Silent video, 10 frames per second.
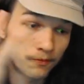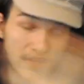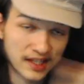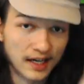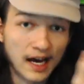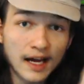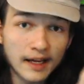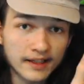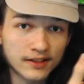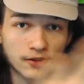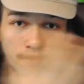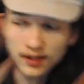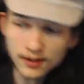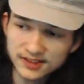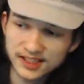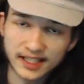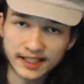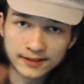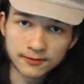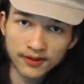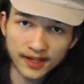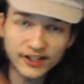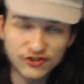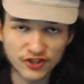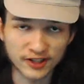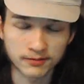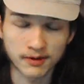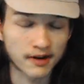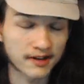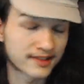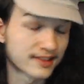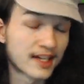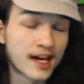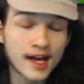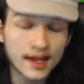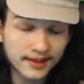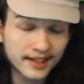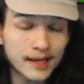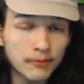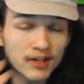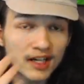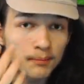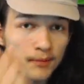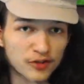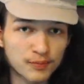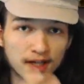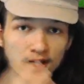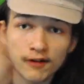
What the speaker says: the high to the low settings with 8 chunks render distance, the game ran much better. It was